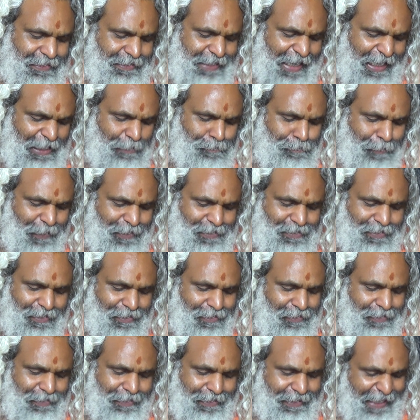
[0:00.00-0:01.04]
that
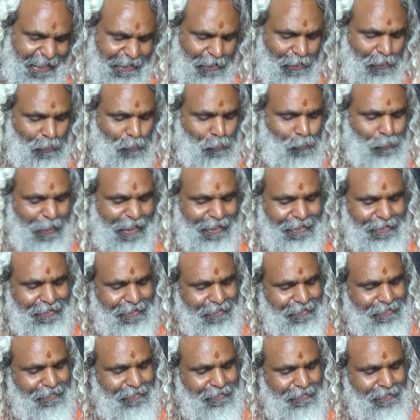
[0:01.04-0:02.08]
person cannot do
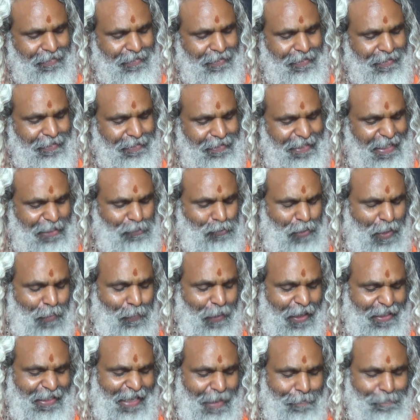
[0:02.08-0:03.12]
anything. That's why
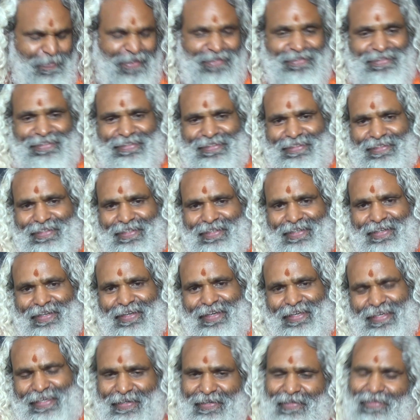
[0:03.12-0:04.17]
what happens?
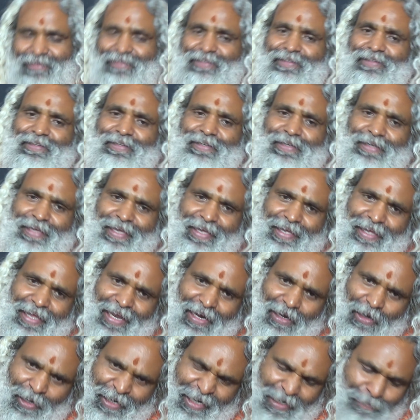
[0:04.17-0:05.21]
Here
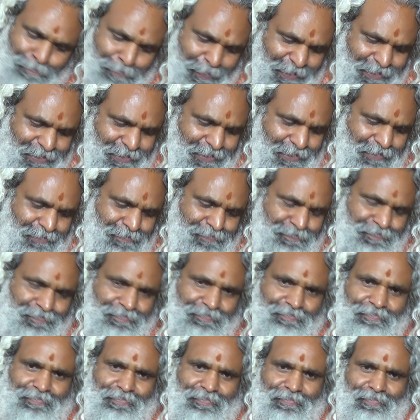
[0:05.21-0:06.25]
a learned person,
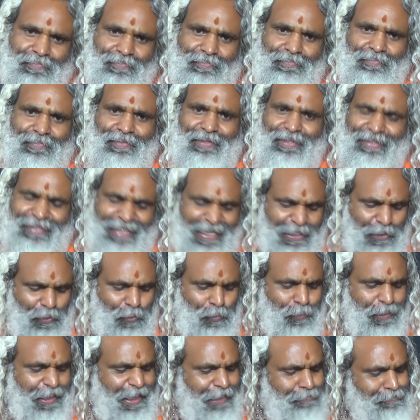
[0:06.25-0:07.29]
that
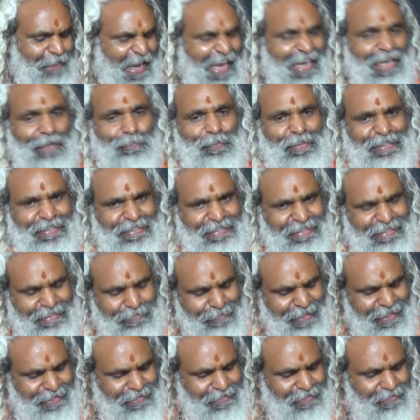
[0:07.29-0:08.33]
to a man of
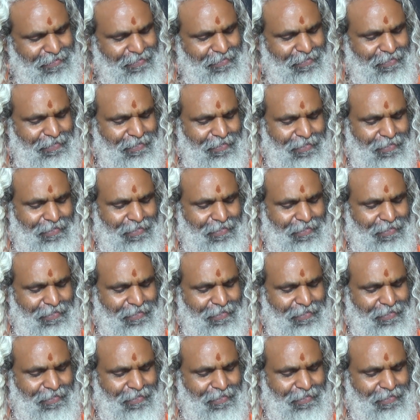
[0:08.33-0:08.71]
discrimination,